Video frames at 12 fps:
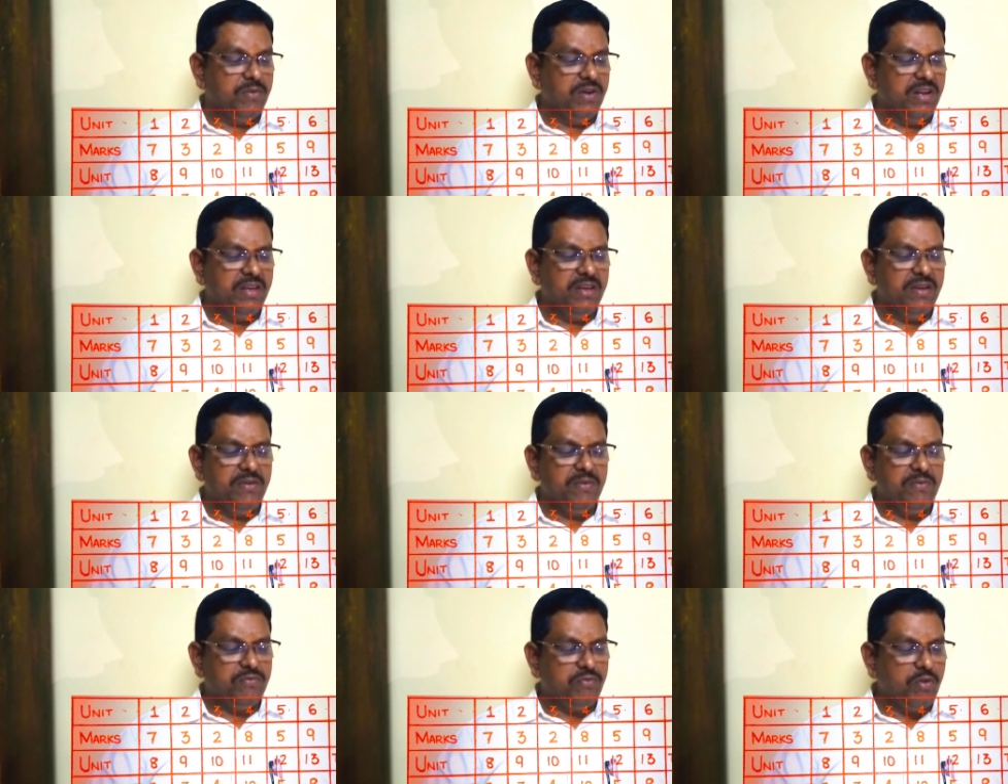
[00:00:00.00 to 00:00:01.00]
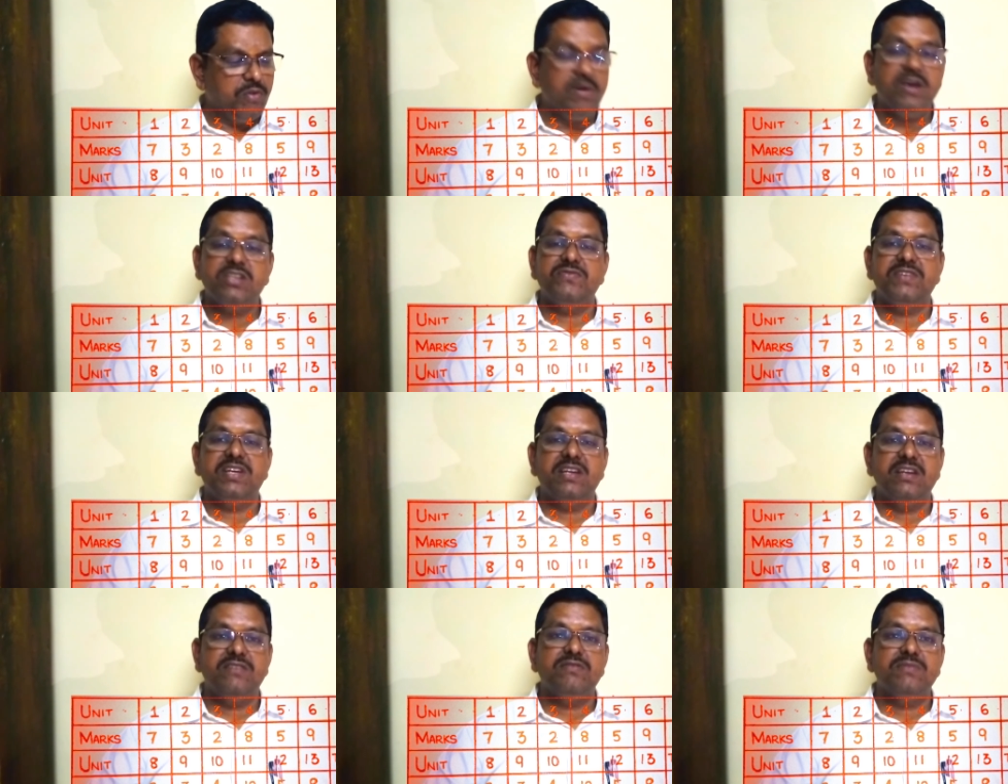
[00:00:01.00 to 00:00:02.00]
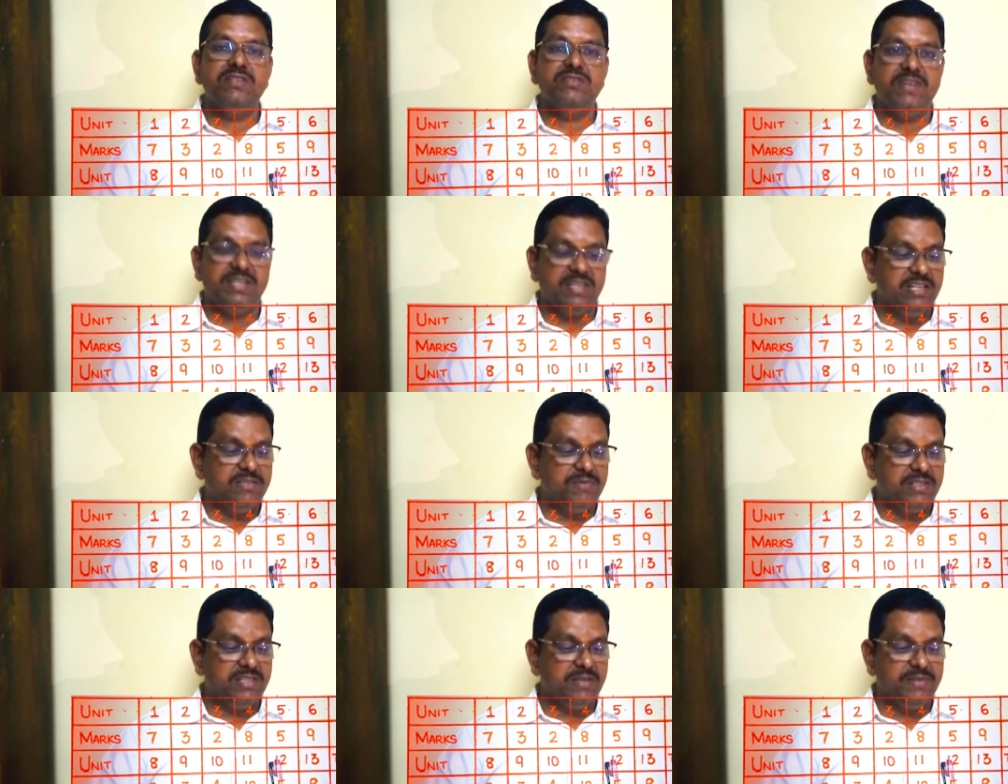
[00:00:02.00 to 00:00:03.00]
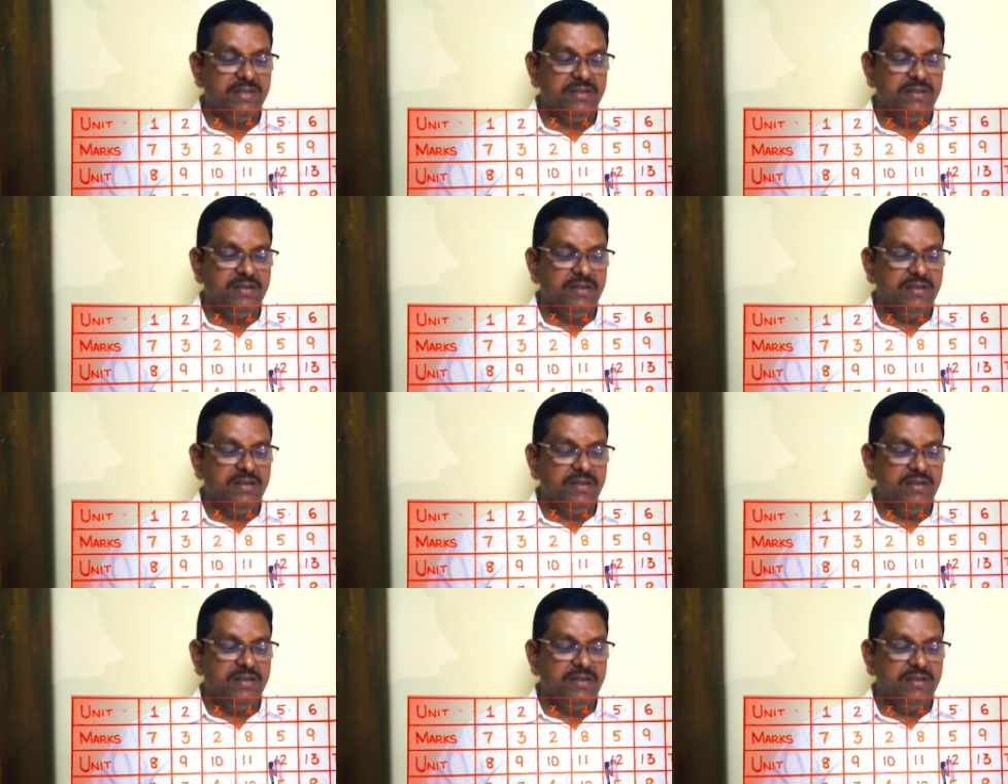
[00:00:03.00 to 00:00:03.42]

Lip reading: Only 4 marks we can get from this vector algebra chapter,